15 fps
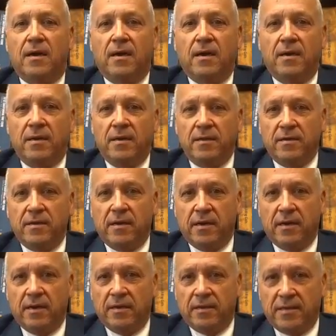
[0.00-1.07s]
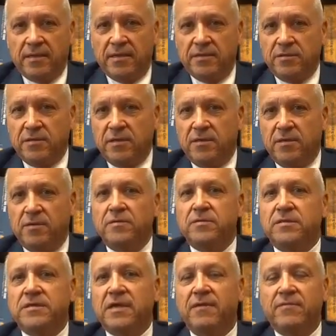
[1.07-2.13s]
Another thing that you can do to
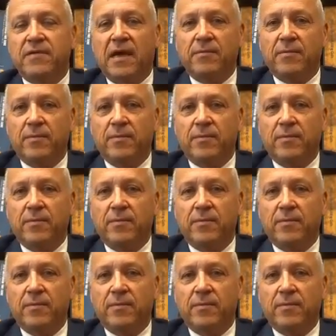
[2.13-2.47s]
save time